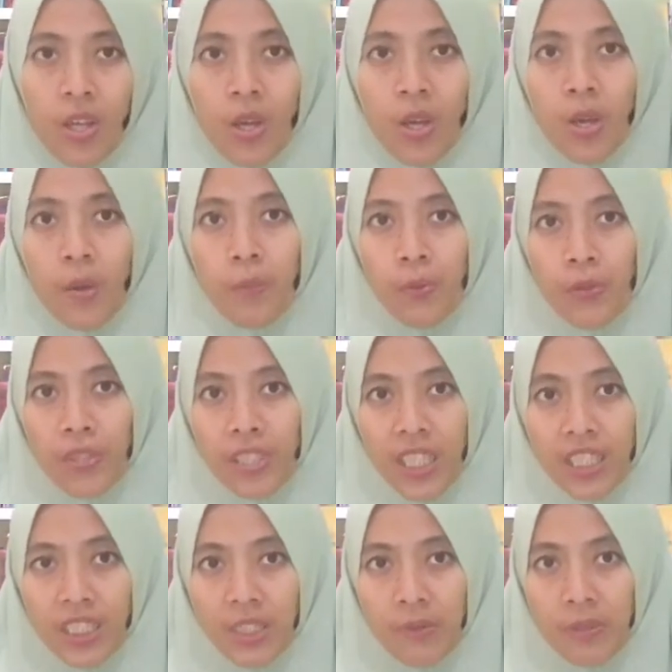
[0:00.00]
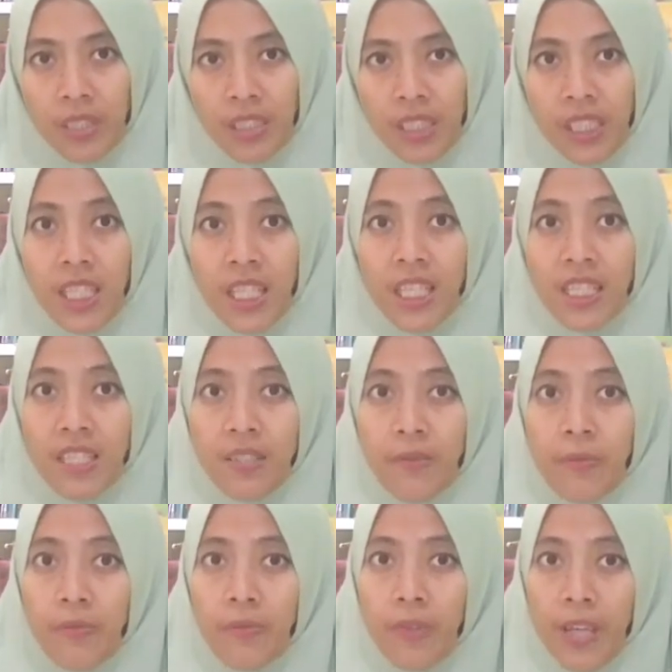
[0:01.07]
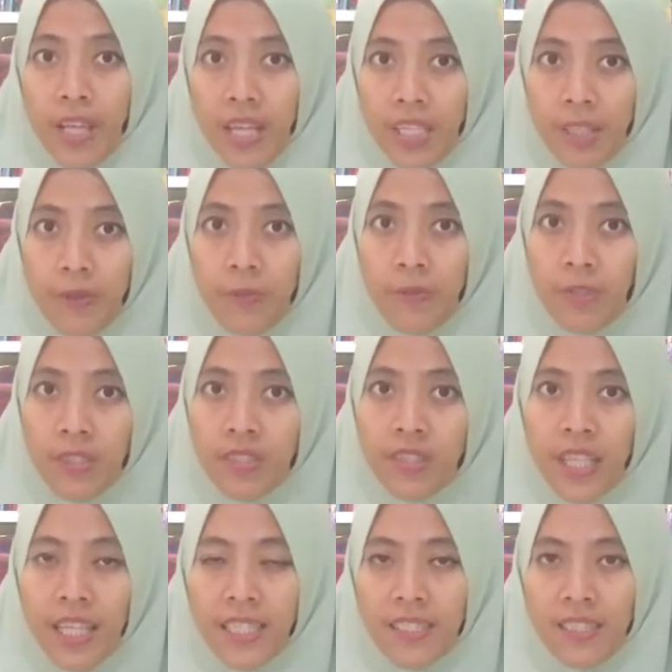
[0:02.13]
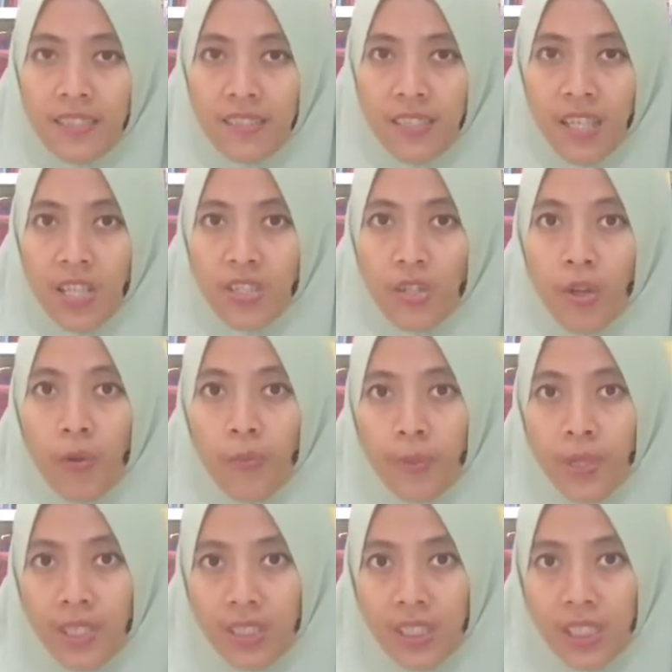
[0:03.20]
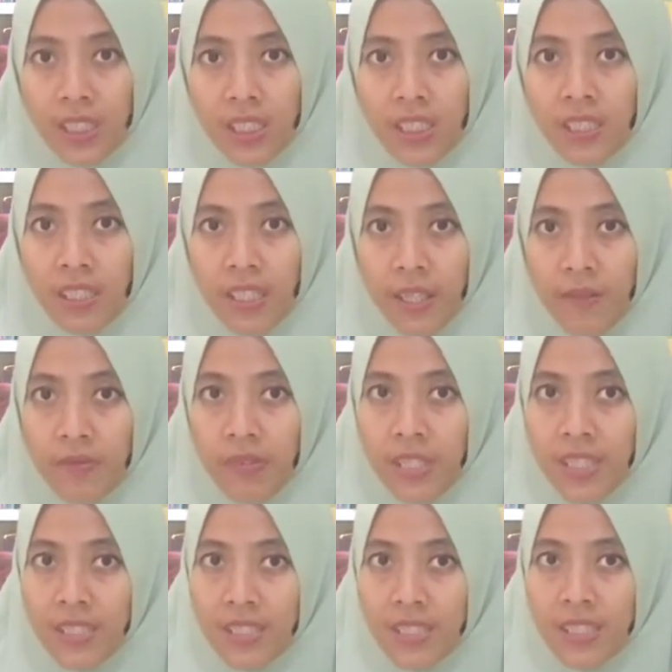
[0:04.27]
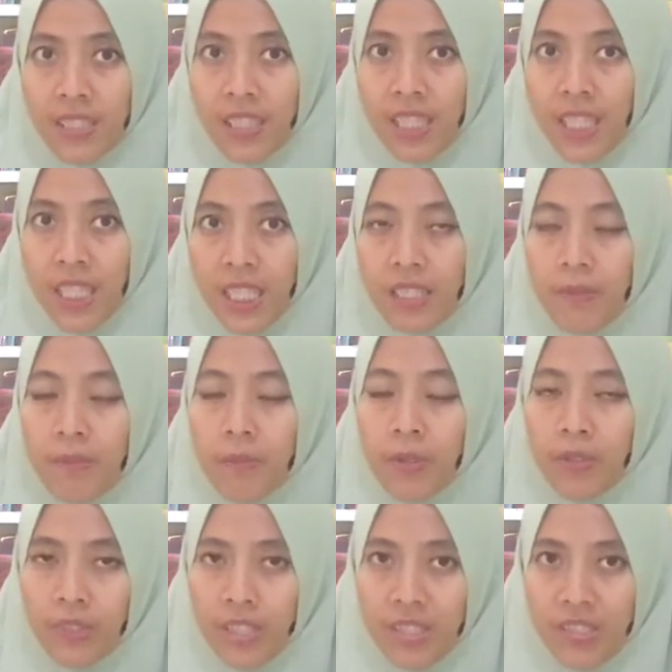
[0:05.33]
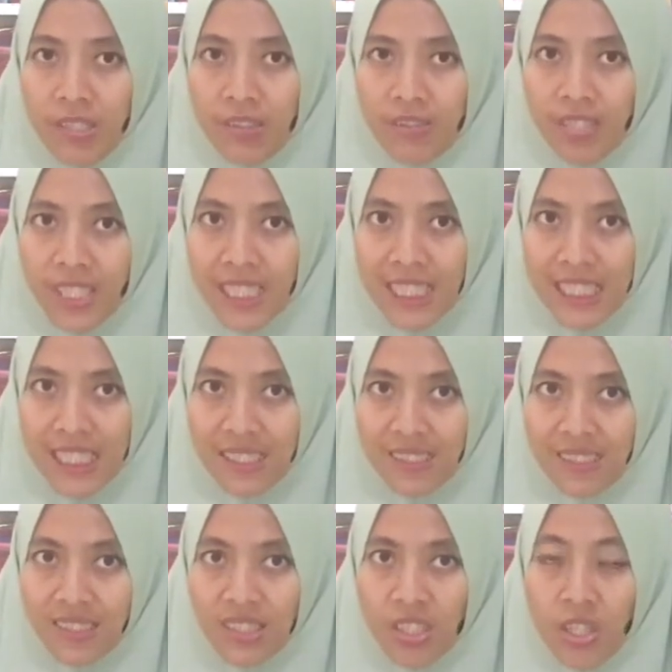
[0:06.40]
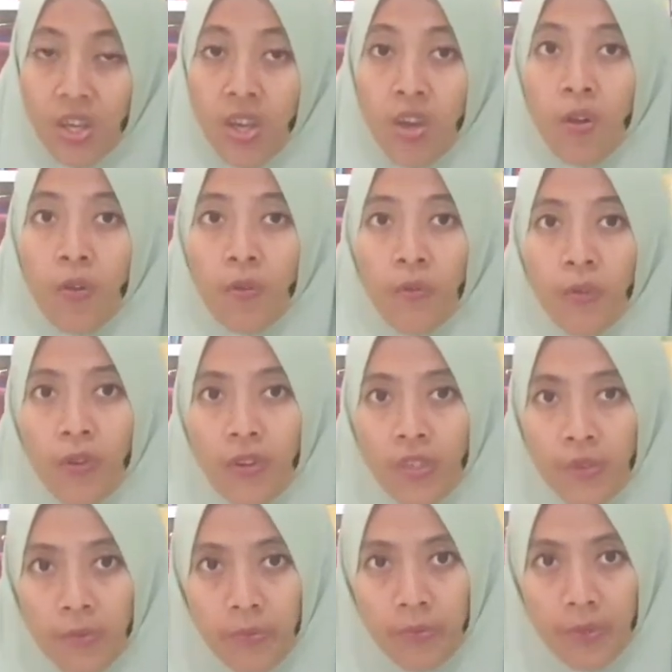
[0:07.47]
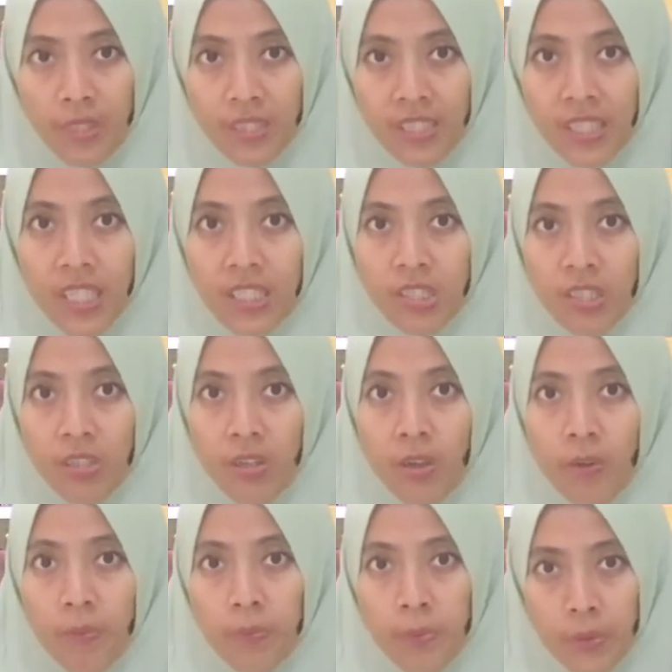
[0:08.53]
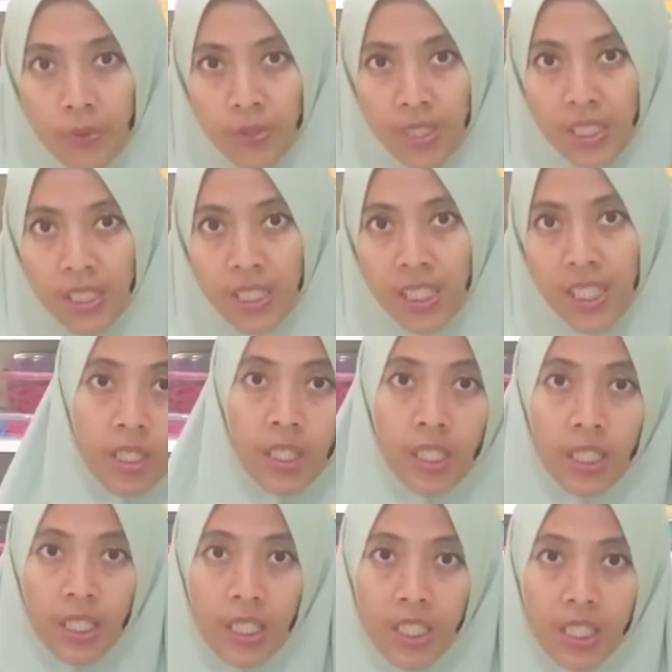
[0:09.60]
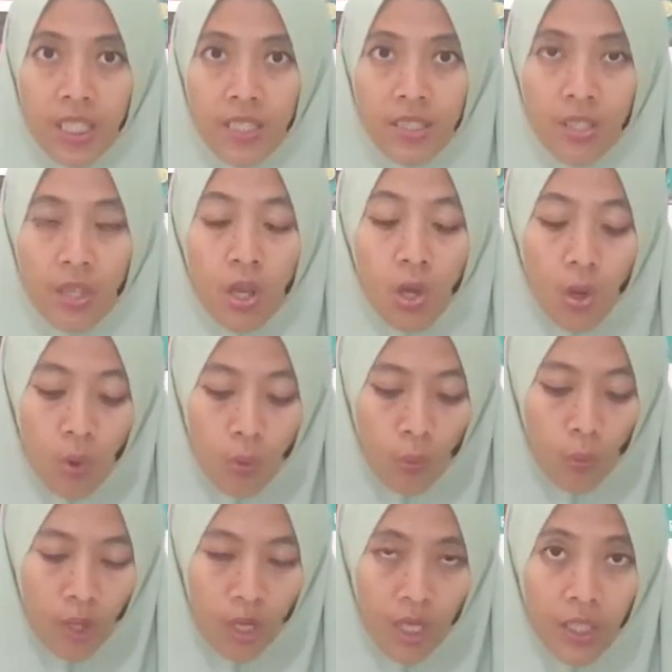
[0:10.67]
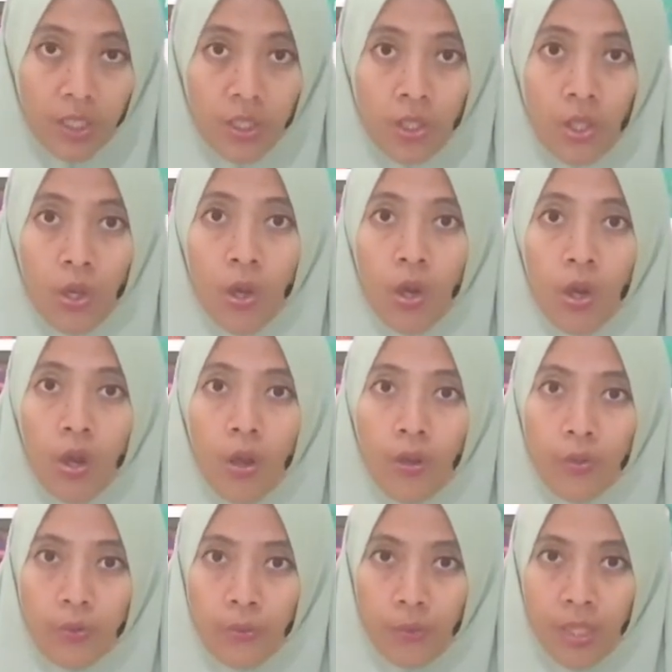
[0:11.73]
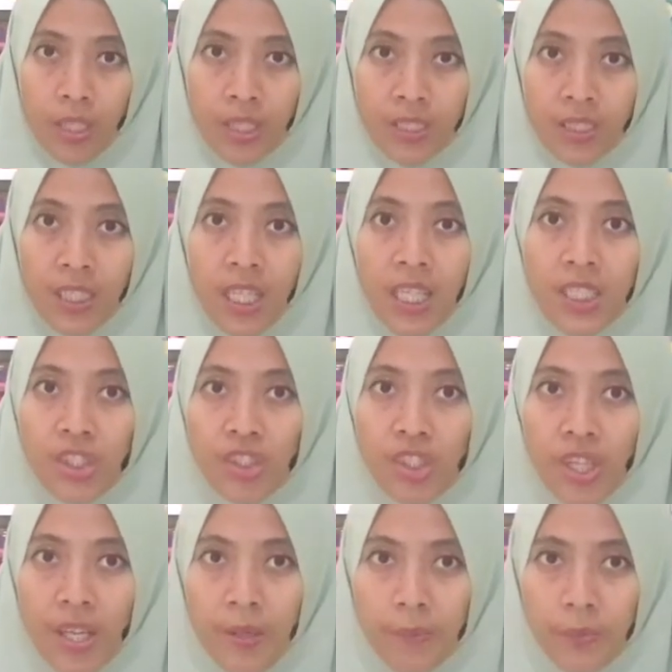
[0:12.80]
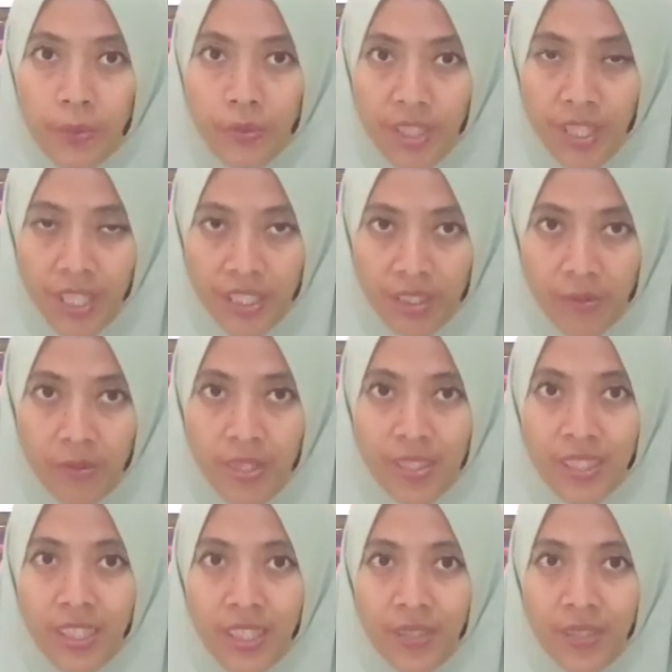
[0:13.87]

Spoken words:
Pouring activity is the very first exercise of practical life lesson in Montessori lesson. For the first lesson of pouring is one-on-one dry pouring activity.